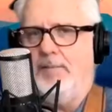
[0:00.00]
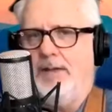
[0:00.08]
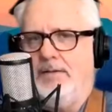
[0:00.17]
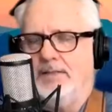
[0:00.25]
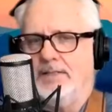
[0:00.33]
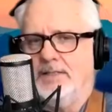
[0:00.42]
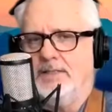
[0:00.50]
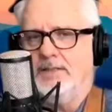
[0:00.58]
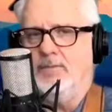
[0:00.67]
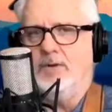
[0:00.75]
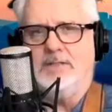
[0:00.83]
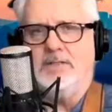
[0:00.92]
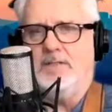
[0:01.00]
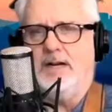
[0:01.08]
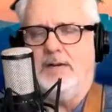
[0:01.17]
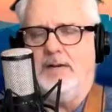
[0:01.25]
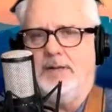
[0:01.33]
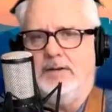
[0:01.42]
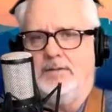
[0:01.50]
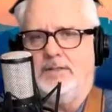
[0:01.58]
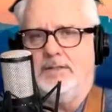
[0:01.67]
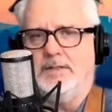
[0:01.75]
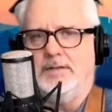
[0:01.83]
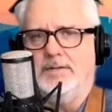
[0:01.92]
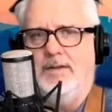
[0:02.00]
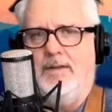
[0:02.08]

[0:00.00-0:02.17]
Hiddleston? It wasn't Tom Hiddleston.